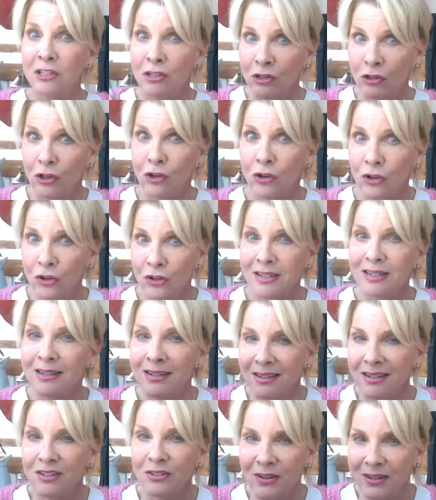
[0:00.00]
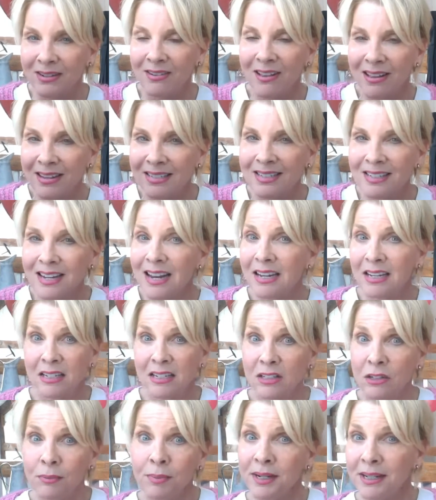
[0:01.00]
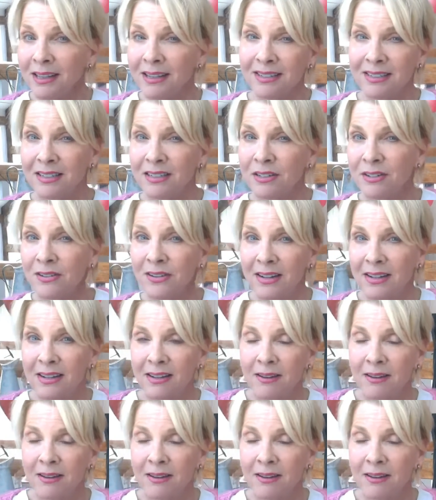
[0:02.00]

learned in an adrenalized state because nobody likes to do it.